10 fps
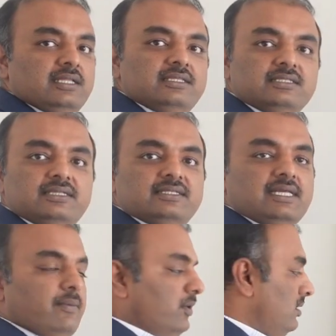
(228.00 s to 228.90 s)
this
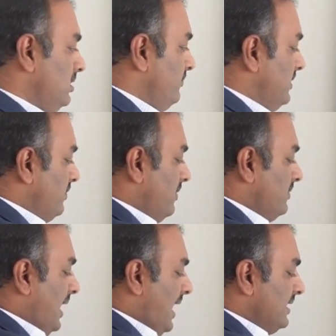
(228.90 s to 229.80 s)
example, if they would
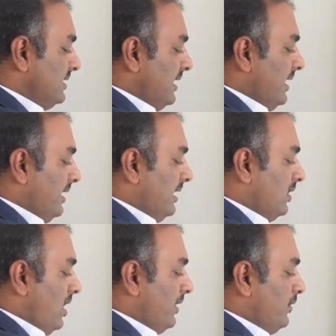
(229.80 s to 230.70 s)
have added a
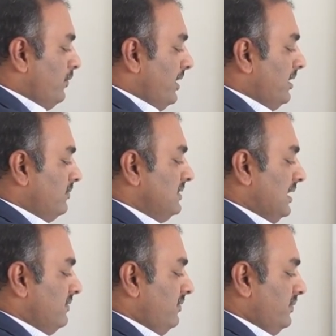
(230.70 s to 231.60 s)
retroactive date of
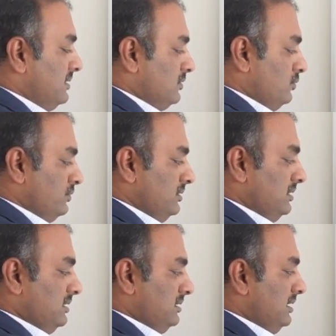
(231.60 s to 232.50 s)
January 1st,
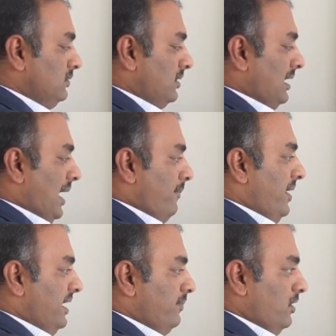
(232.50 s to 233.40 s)
2016 to a claim
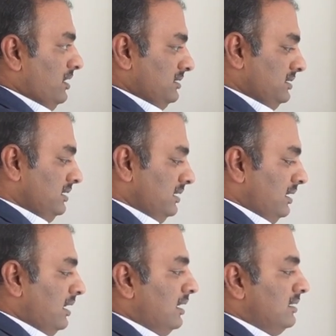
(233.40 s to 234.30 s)
made policy,
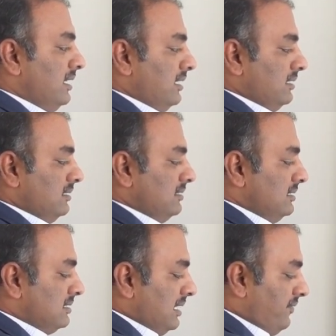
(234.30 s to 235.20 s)
then
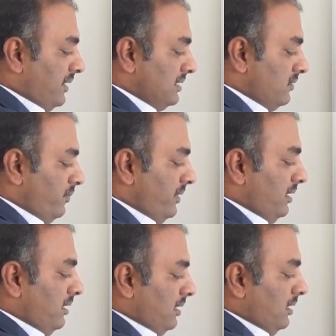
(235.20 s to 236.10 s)
this coverage will
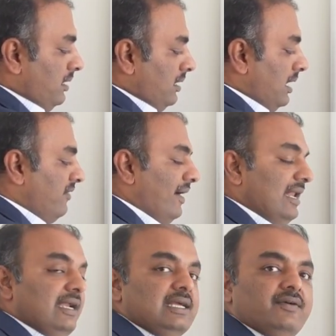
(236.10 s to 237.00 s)
be a
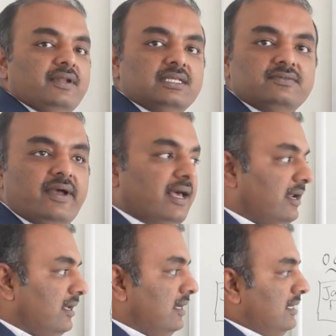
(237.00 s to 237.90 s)
valid coverage
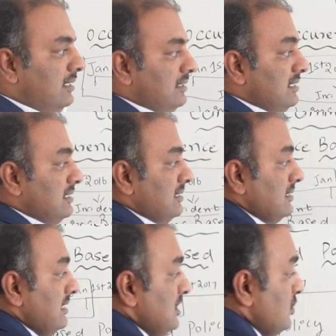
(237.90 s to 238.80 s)
where this
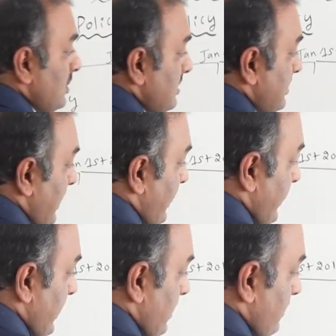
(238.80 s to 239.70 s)
insurance
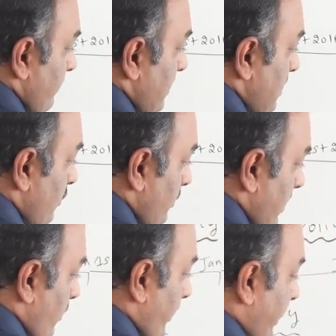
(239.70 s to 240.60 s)
carrier will give
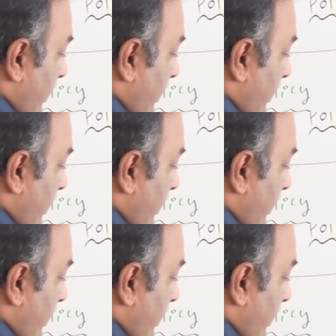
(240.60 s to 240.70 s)
required